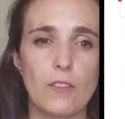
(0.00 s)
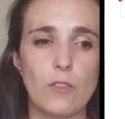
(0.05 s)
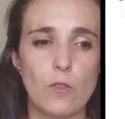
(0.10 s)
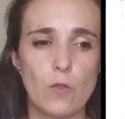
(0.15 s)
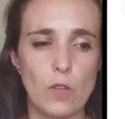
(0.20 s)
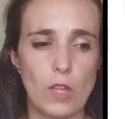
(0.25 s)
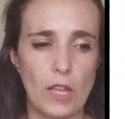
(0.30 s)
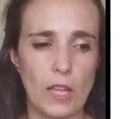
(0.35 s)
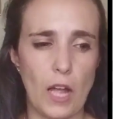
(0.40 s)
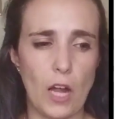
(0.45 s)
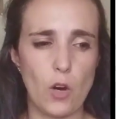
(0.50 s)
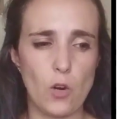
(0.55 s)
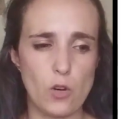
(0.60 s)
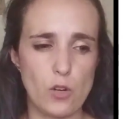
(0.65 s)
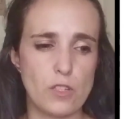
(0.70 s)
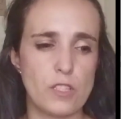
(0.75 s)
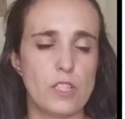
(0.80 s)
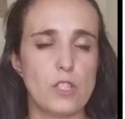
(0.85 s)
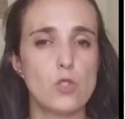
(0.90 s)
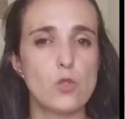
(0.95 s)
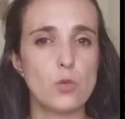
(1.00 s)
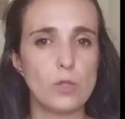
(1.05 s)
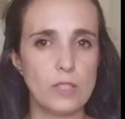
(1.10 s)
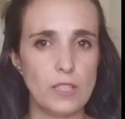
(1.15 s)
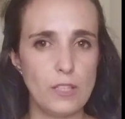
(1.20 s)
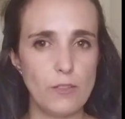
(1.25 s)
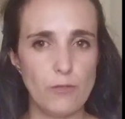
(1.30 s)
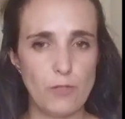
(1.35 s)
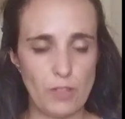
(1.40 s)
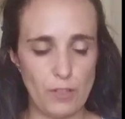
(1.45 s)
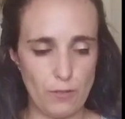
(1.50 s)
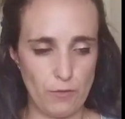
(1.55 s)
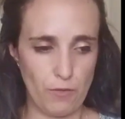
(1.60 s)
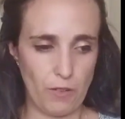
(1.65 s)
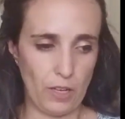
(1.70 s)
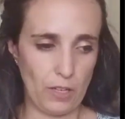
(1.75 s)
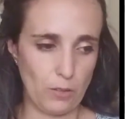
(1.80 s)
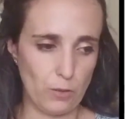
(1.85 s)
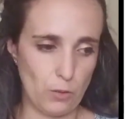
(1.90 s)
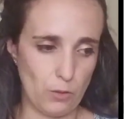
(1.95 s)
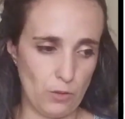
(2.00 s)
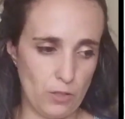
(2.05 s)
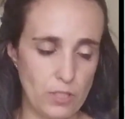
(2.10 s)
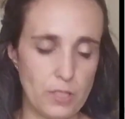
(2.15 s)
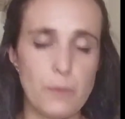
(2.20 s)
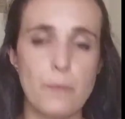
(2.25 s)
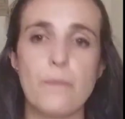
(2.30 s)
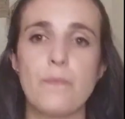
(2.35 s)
according to different factors.